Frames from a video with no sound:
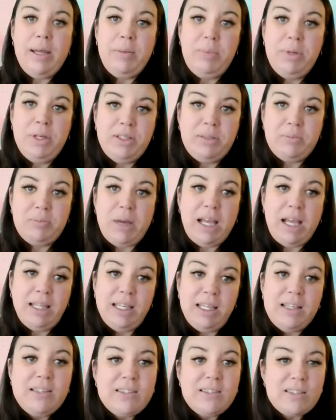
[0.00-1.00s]
build my
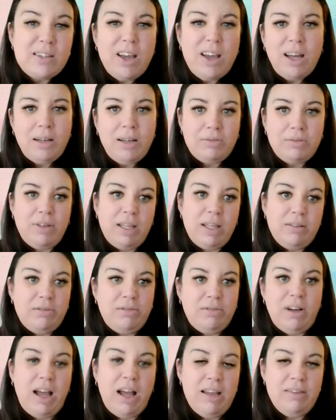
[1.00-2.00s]
list, kind of like
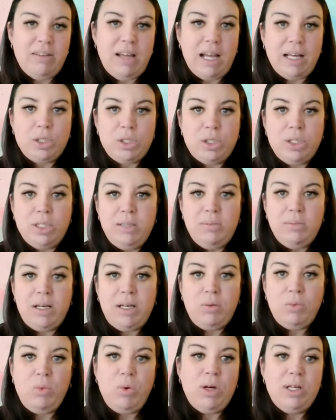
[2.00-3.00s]
5 actually,
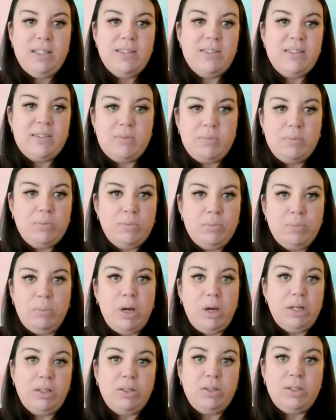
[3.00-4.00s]
but one is
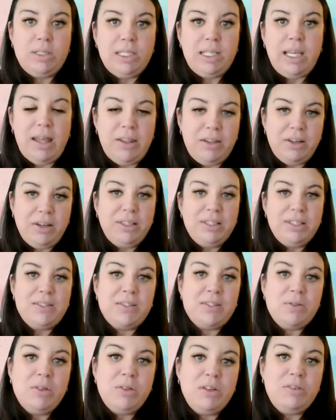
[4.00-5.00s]
bundled together.
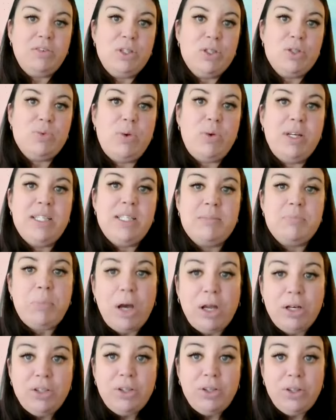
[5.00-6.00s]
The first one is
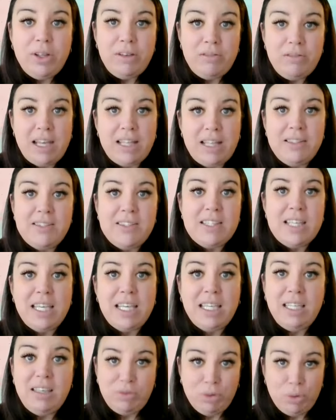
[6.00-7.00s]
bundle events
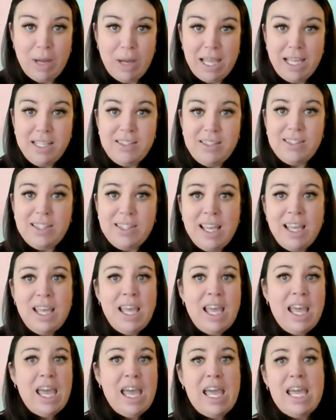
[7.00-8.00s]
and giveaways.
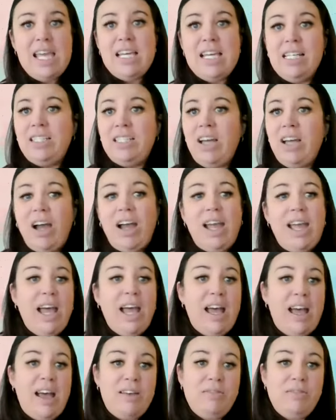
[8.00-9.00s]
And I
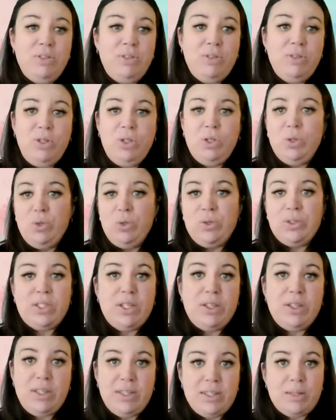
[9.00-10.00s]
have
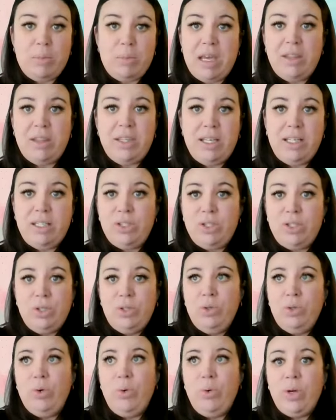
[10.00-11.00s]
used this method
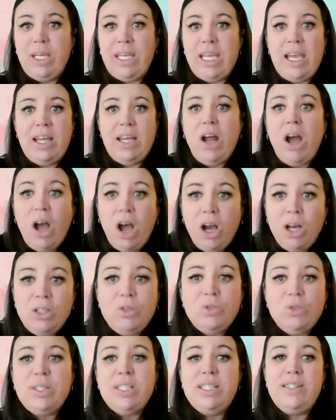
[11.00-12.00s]
to get
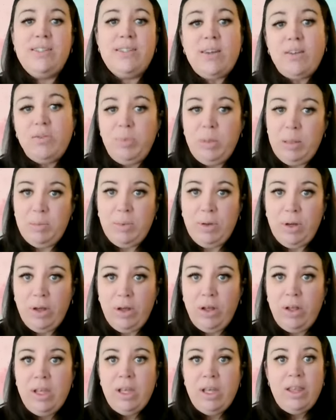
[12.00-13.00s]
hundreds of
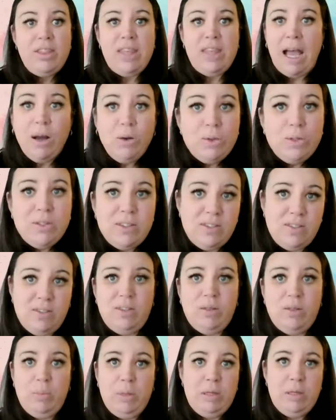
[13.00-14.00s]
people,
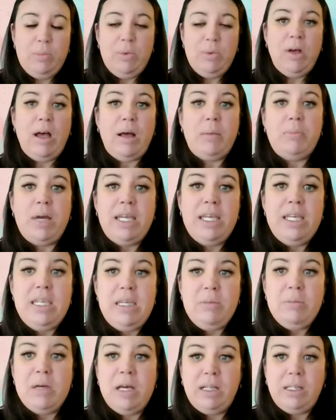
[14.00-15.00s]
thousands of people on my
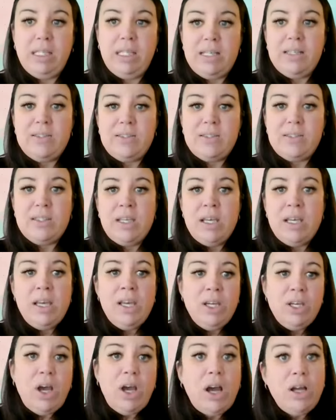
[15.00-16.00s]
email lists,
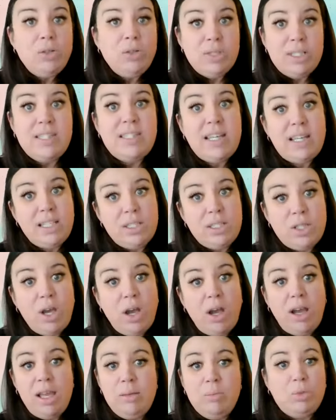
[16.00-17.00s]
hundreds at a
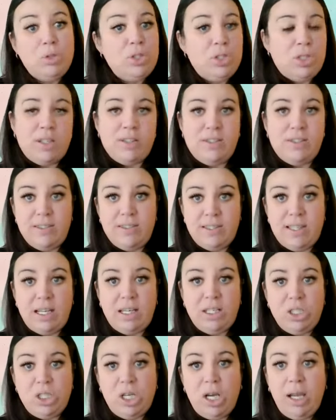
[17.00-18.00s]
time or dozens
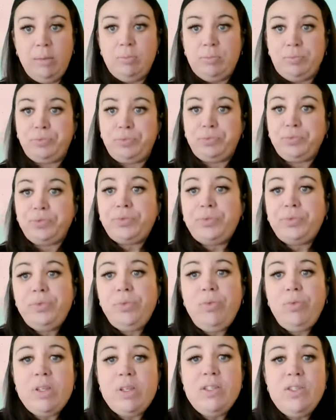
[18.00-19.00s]
at a time.
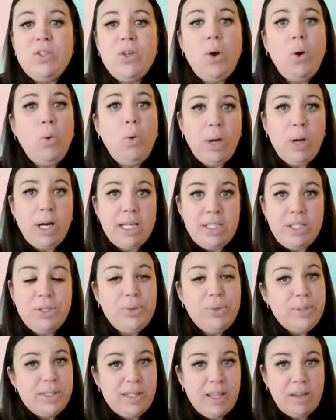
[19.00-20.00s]
So what I
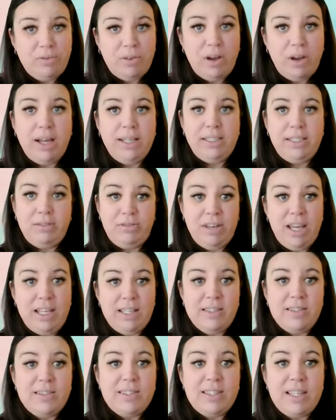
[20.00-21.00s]
do is I find
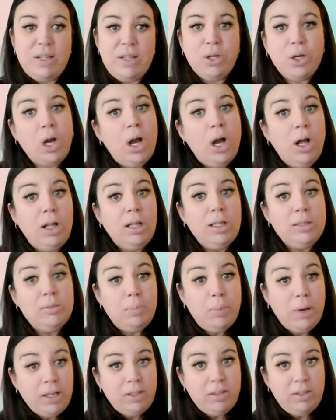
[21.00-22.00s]
events, and they're called
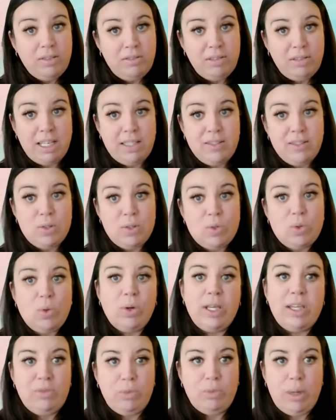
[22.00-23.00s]
bundle events
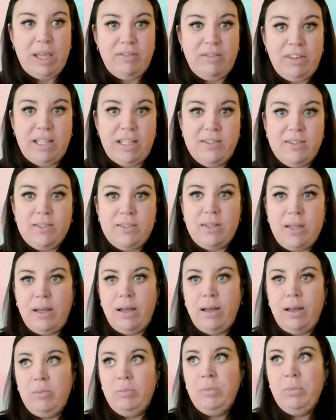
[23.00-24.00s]
or giveaway events.
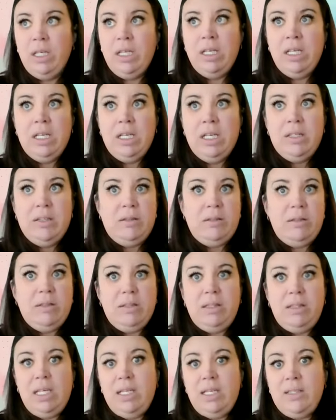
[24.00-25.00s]

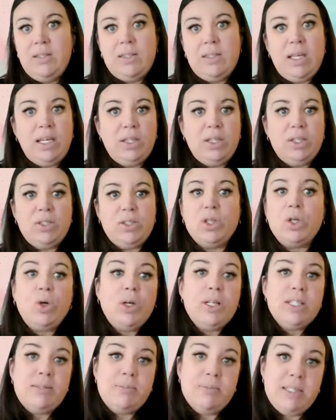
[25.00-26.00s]
Things like there's a
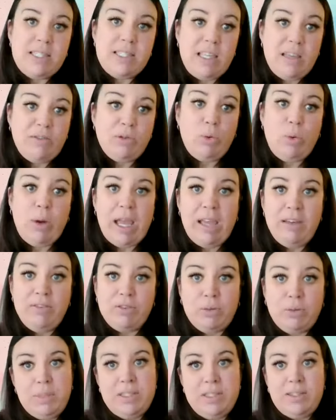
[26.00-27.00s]
Christmas giveaway
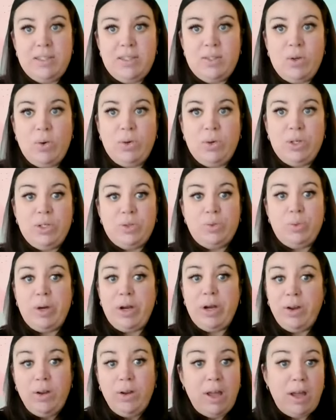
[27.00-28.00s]
for business owners
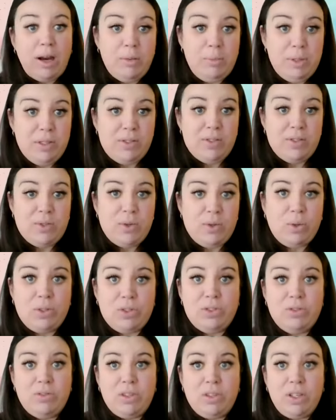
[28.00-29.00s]
where a lot of business
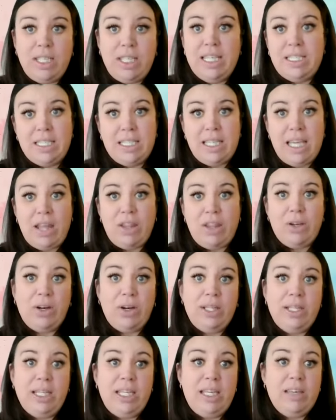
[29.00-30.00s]
owners get together
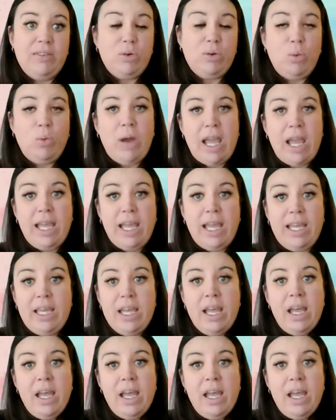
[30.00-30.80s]
and they give away